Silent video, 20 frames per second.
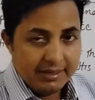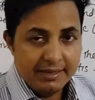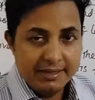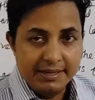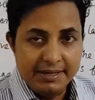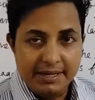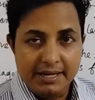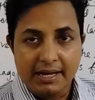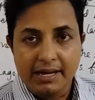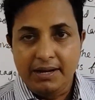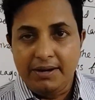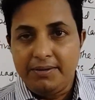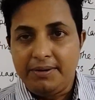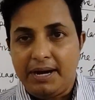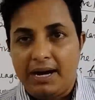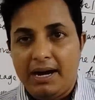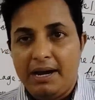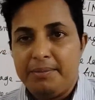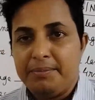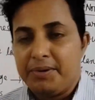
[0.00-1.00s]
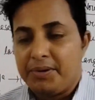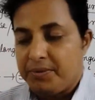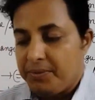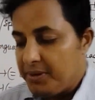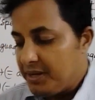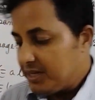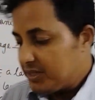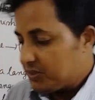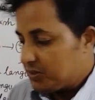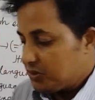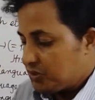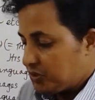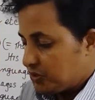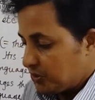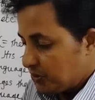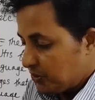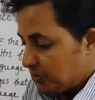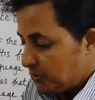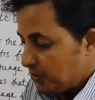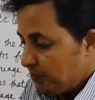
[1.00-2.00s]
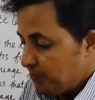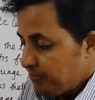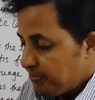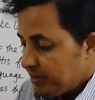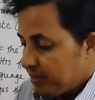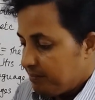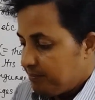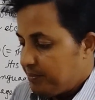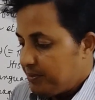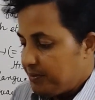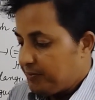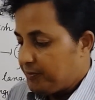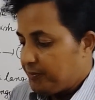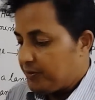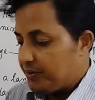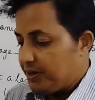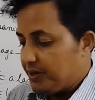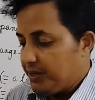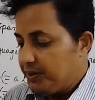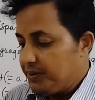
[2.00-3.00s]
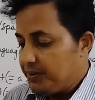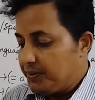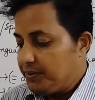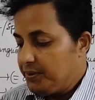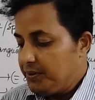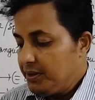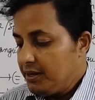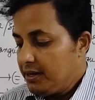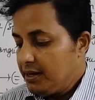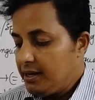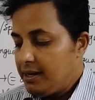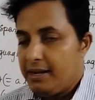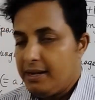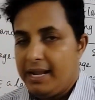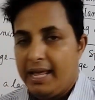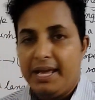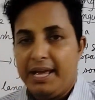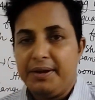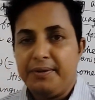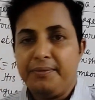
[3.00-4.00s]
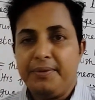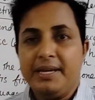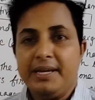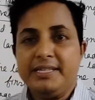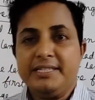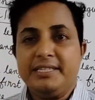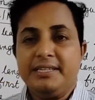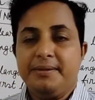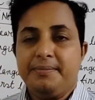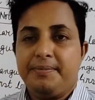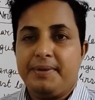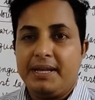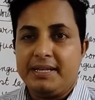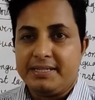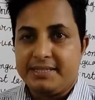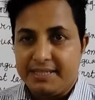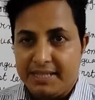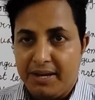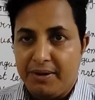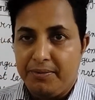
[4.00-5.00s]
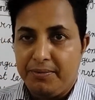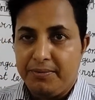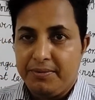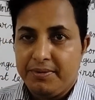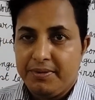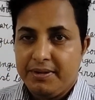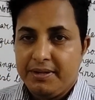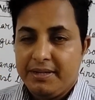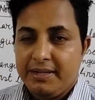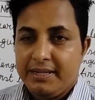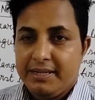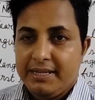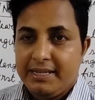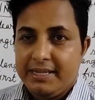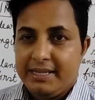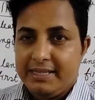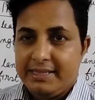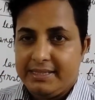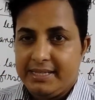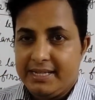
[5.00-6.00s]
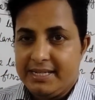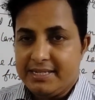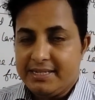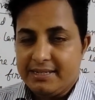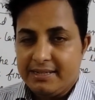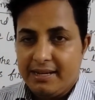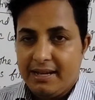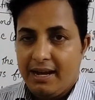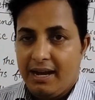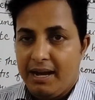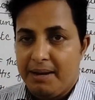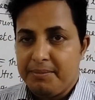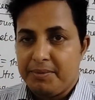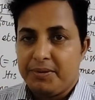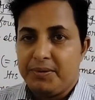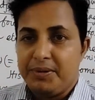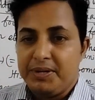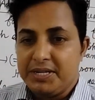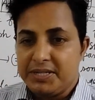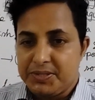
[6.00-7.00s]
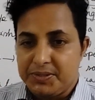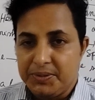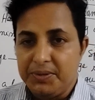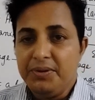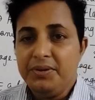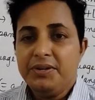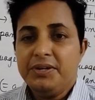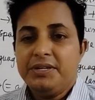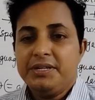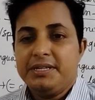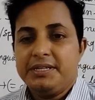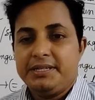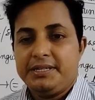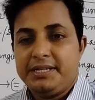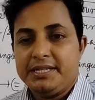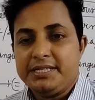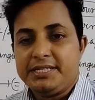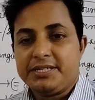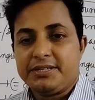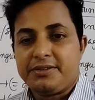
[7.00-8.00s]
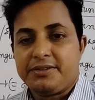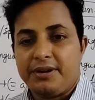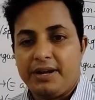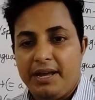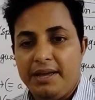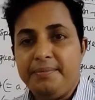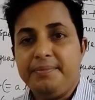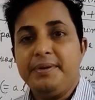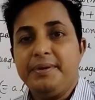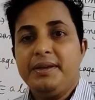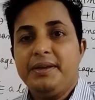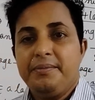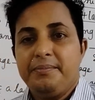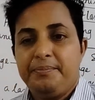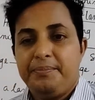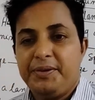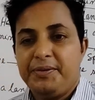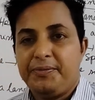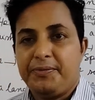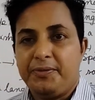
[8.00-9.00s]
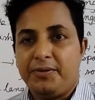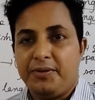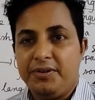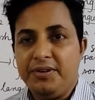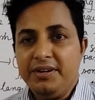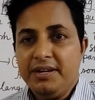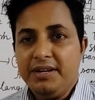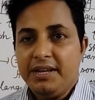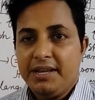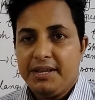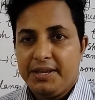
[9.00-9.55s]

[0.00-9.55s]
Now I'm going to show before you language plus noun that I'm going to describe before